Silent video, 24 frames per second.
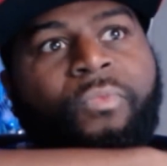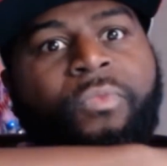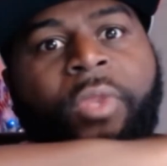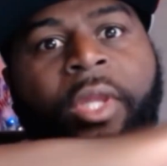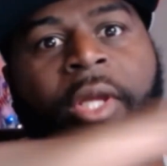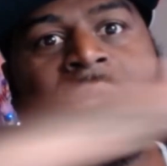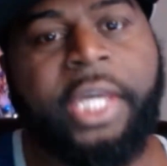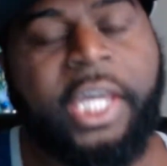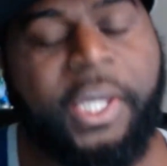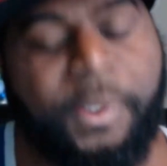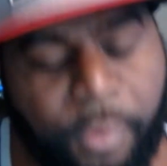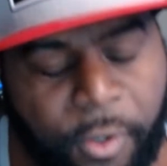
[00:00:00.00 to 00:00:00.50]

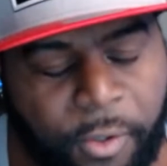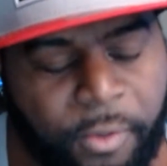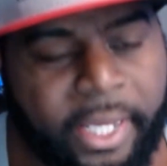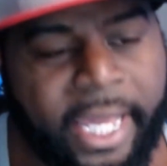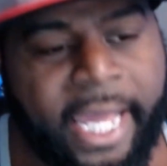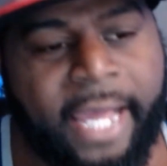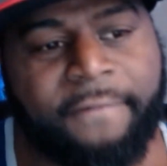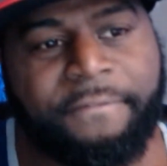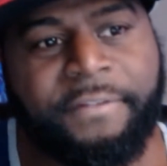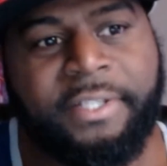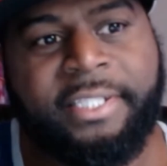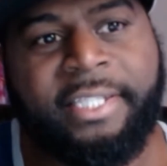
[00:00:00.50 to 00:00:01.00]
He won't
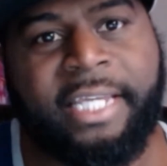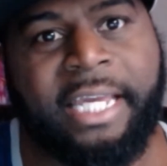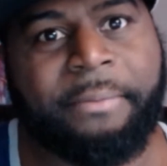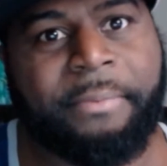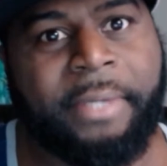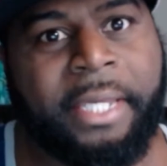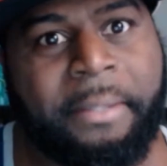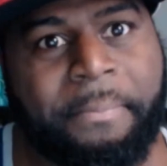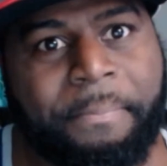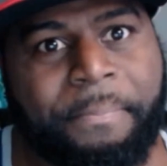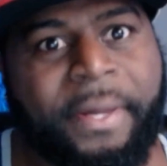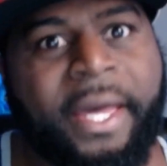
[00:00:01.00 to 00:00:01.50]
have the same
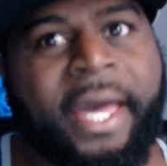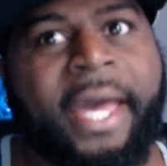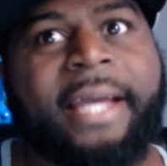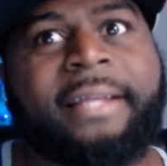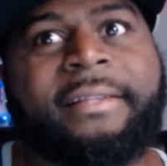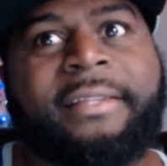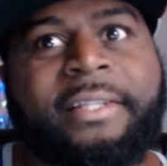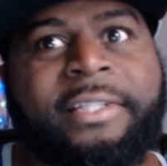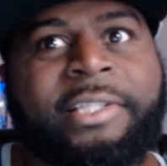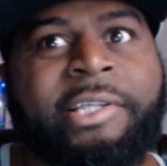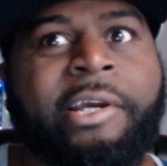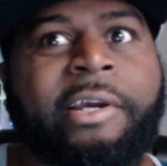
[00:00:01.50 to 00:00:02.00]
impact
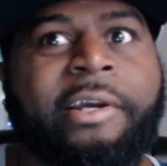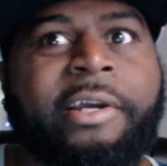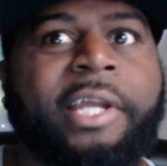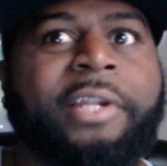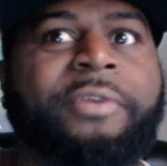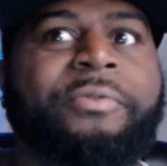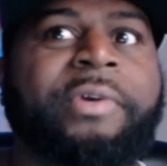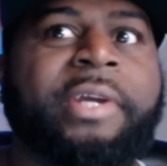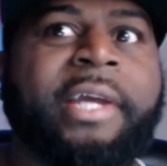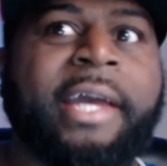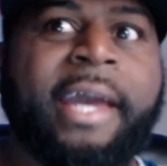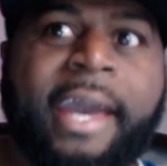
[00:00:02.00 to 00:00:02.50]
that Derrick
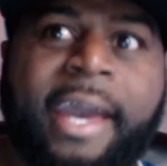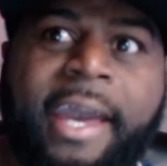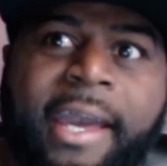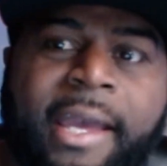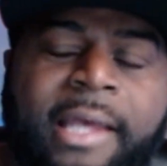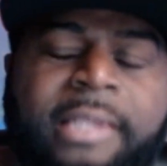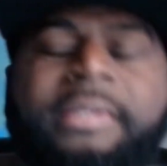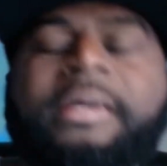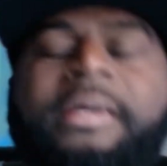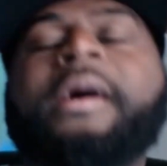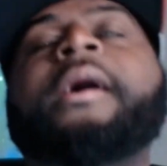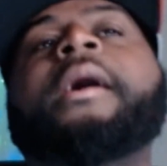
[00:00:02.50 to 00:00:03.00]
Henry
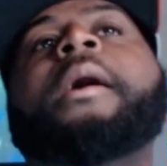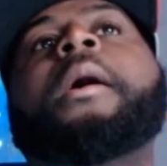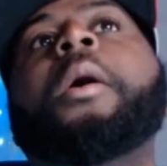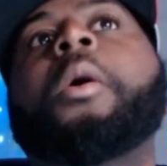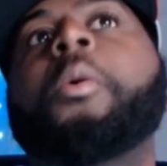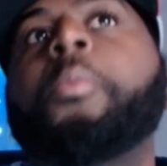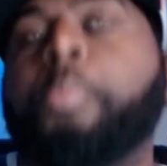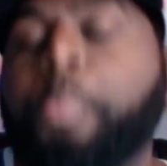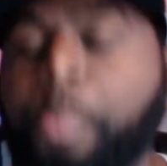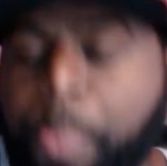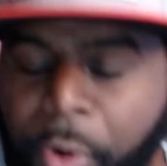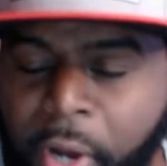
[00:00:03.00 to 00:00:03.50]
has,
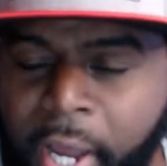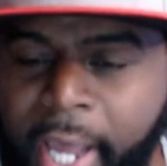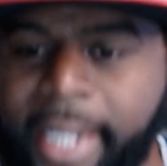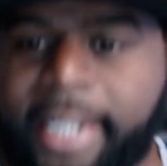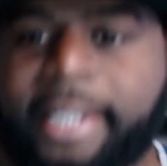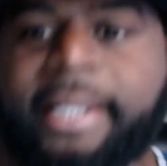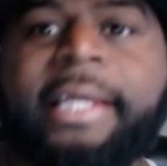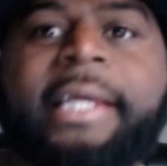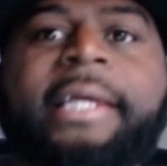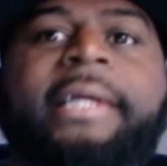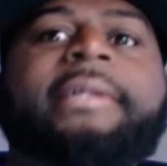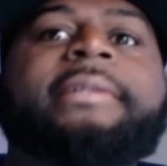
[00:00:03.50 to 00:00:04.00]
but
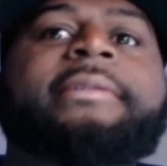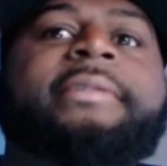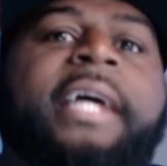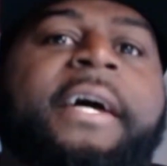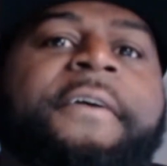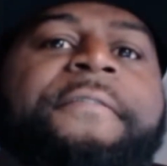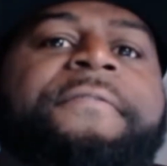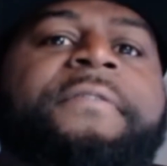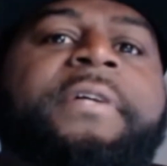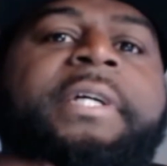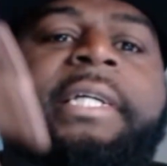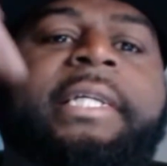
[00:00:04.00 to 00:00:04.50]
he can
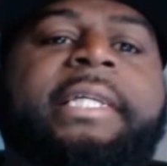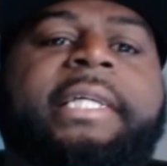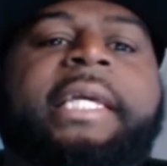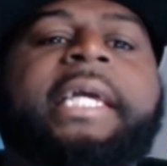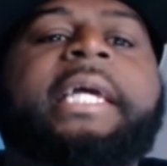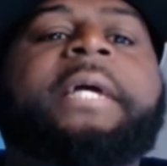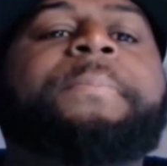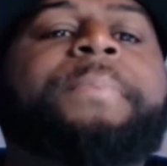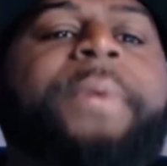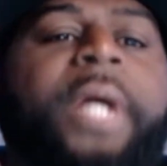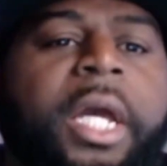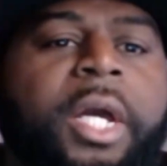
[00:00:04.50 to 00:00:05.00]
definitely
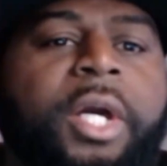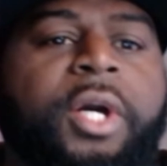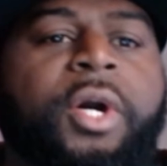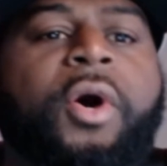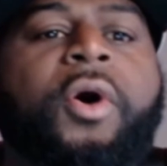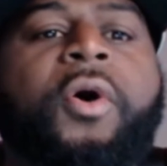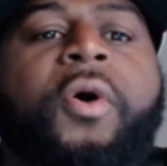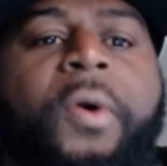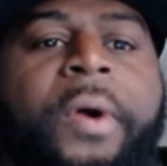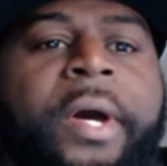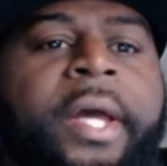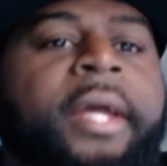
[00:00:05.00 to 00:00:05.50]
keep it
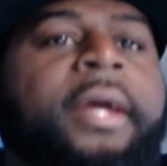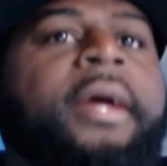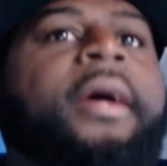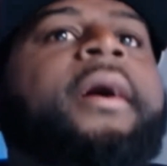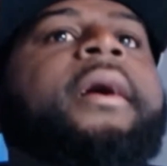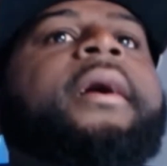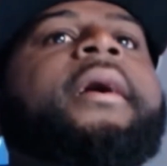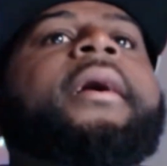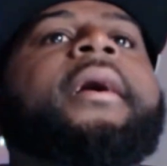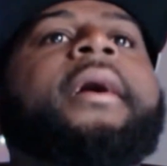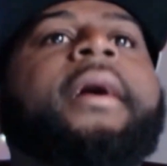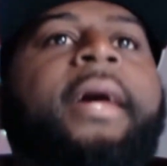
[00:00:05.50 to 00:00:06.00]
going,
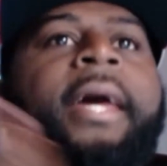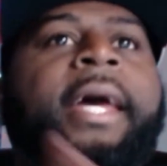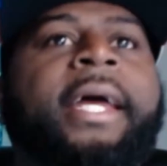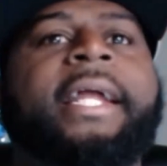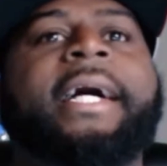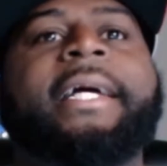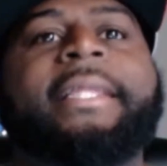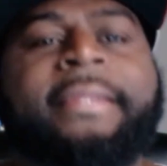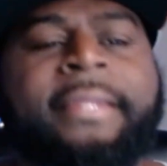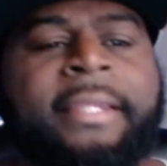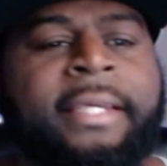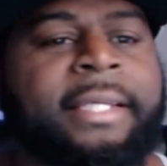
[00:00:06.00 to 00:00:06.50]
and
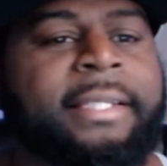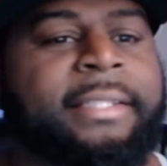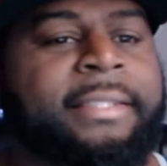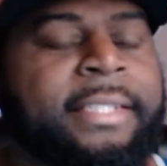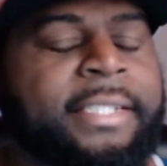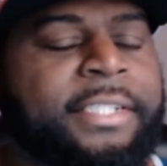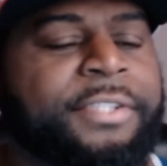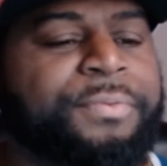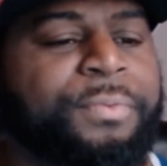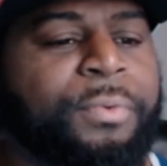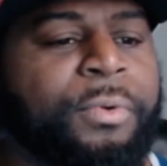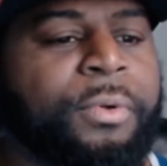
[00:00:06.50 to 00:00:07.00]
I think
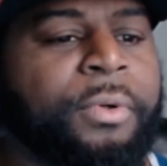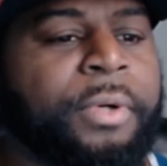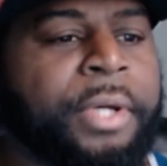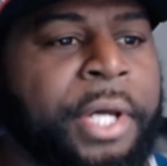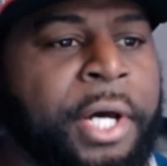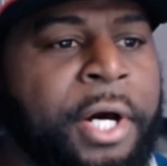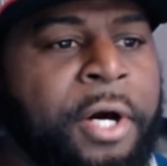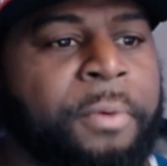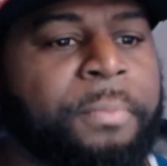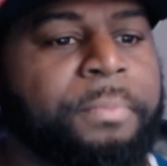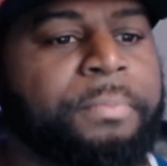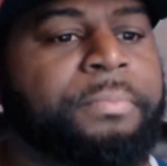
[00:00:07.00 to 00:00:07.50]
this will
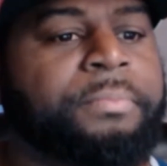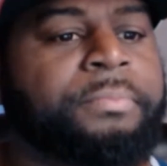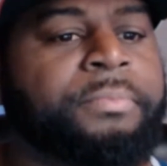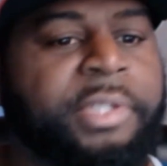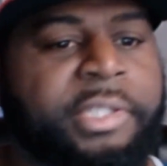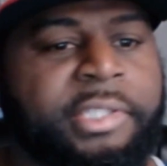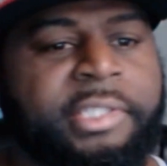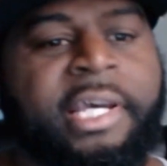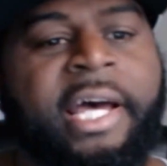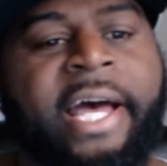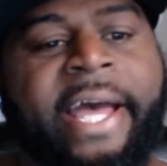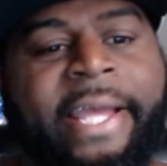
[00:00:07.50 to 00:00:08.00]
help the
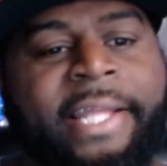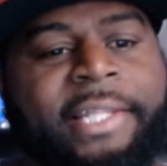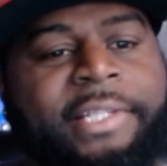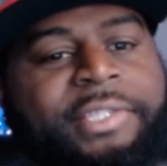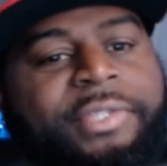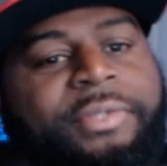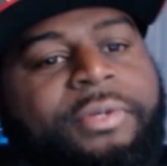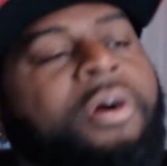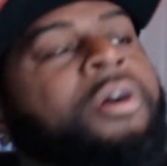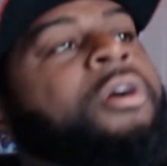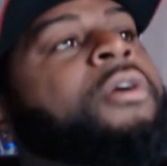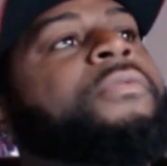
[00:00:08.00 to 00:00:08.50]

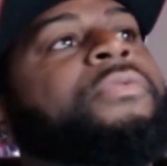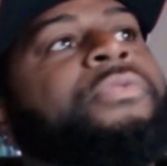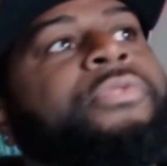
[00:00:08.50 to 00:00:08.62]
Titans on